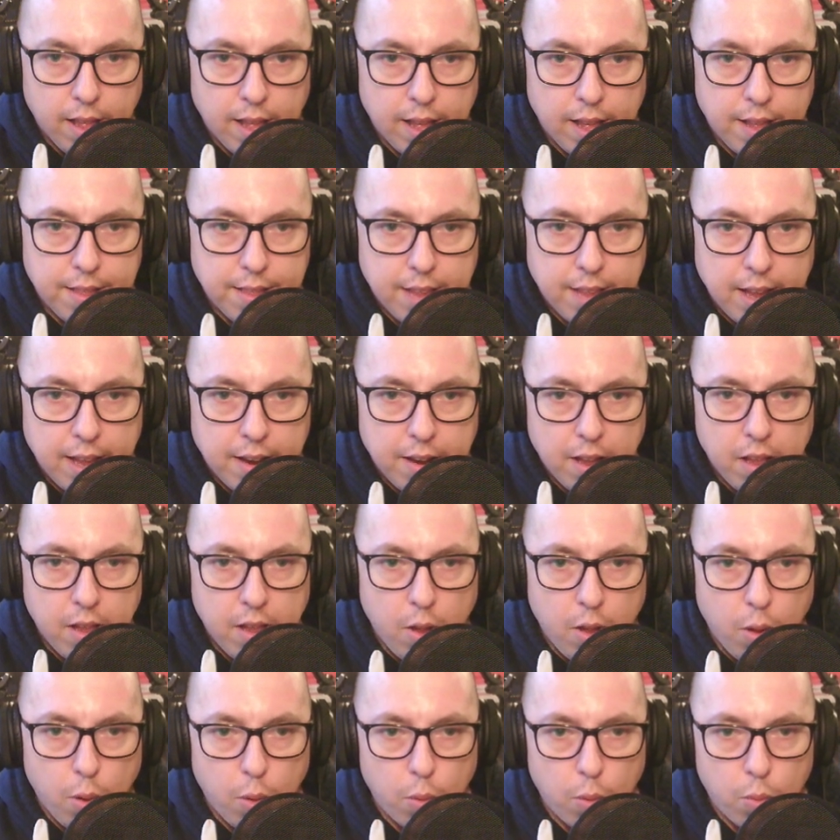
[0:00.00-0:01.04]
And then
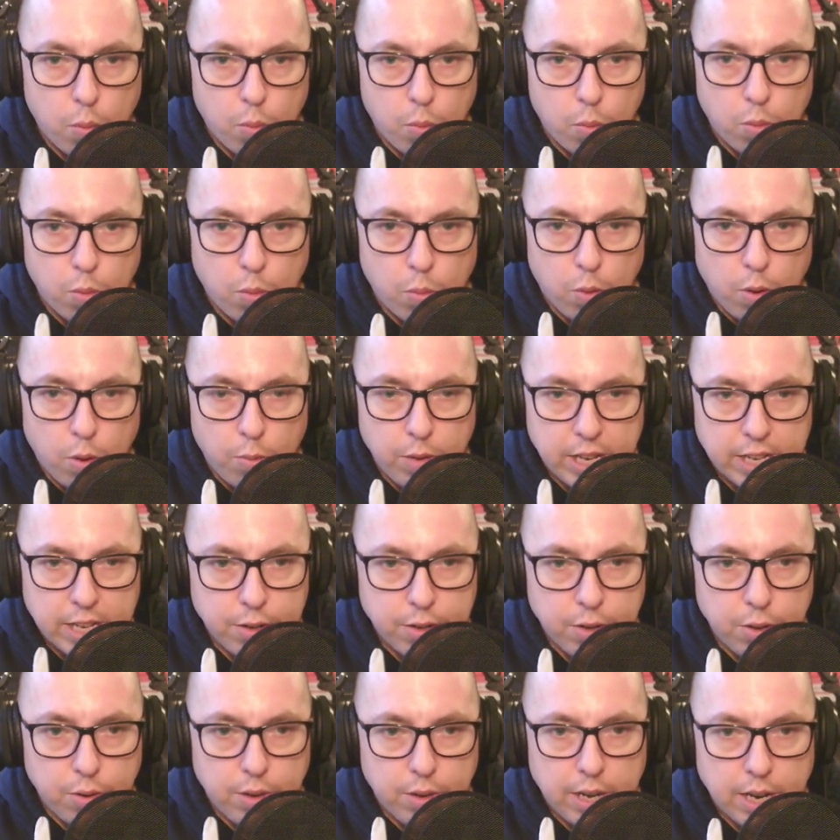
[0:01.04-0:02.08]
what we can
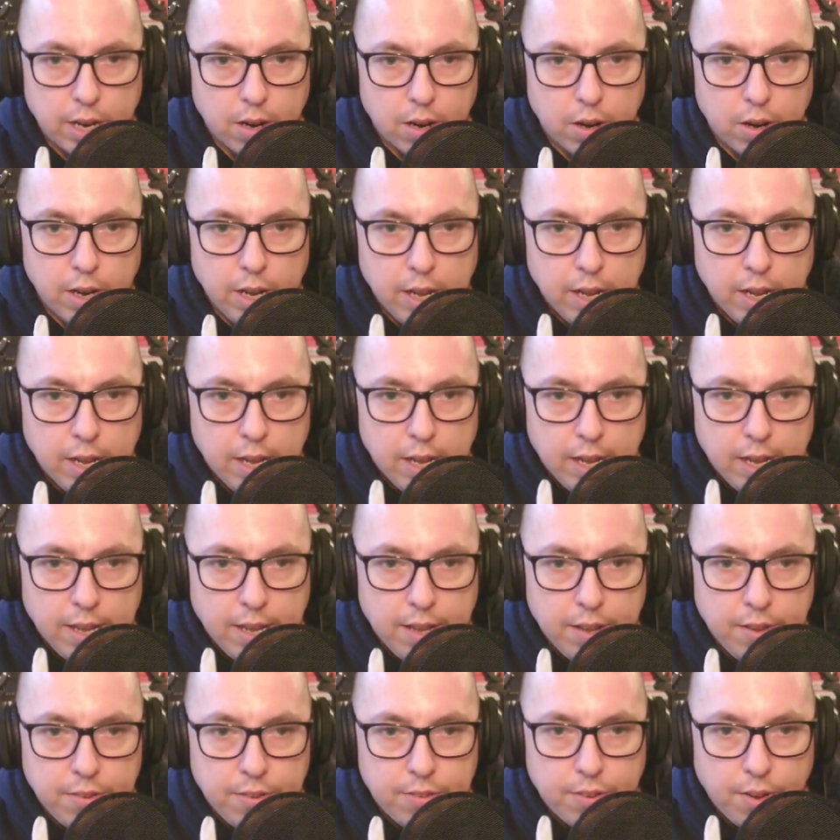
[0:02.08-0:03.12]
do here
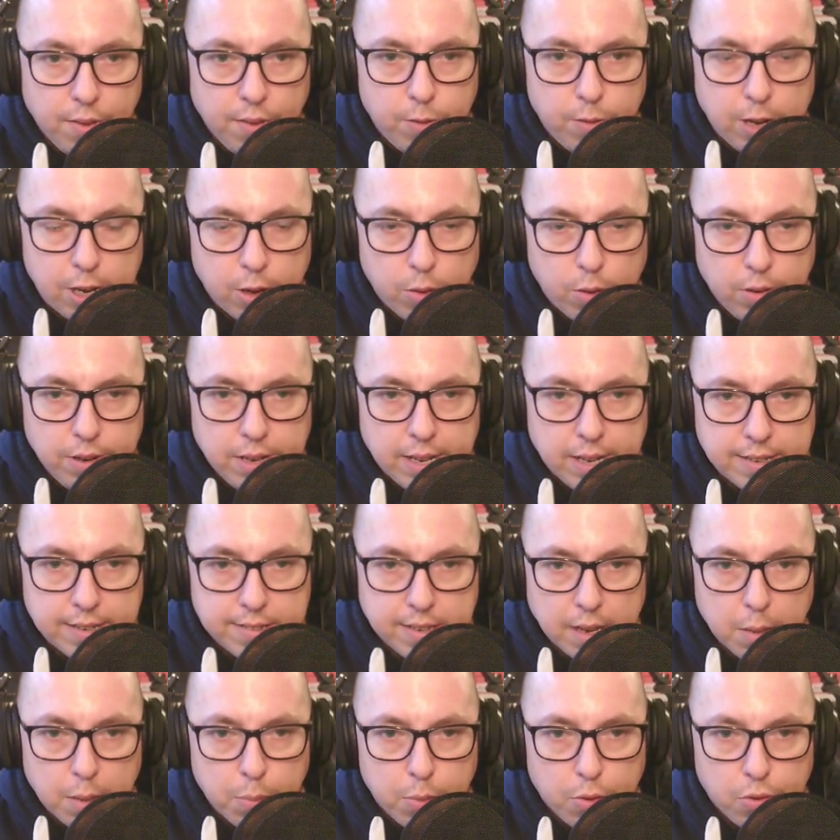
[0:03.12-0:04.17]
is if we go into
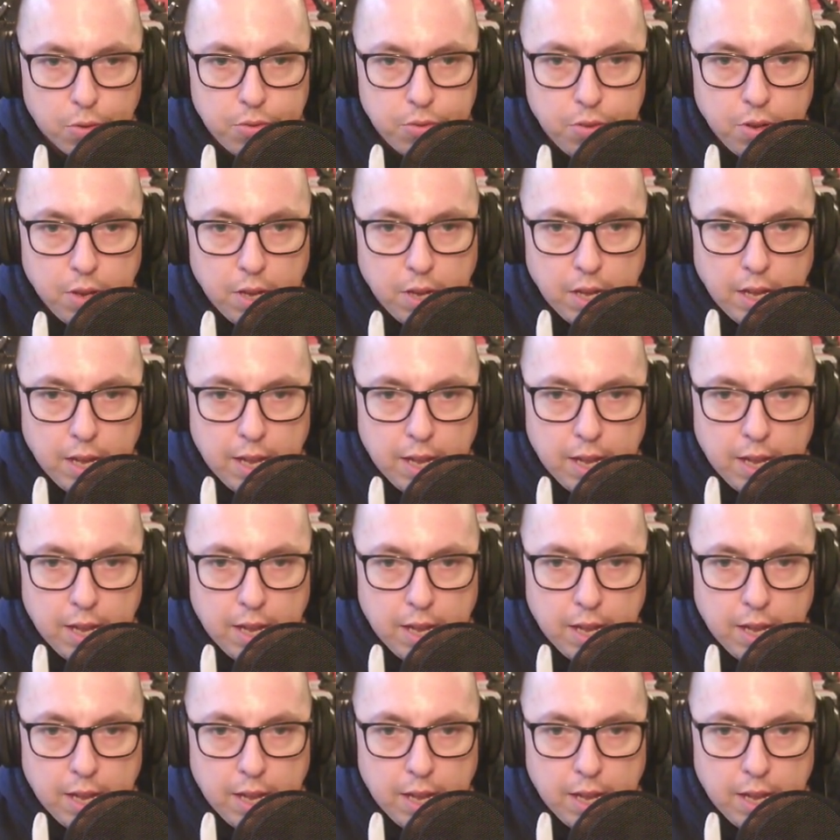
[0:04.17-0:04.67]
examples,